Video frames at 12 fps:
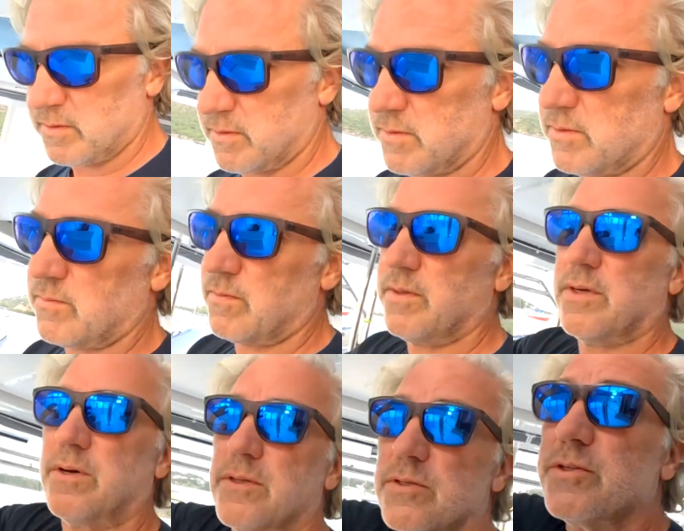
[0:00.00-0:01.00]
That's really
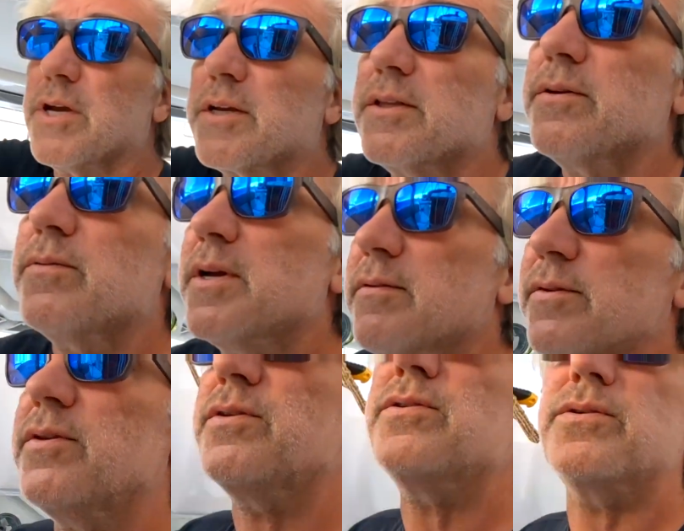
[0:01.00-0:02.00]
all the checking that we have
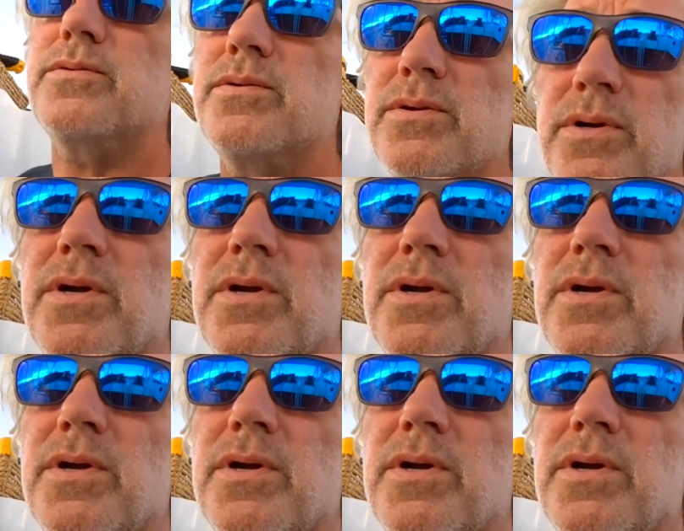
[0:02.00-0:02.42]
to do.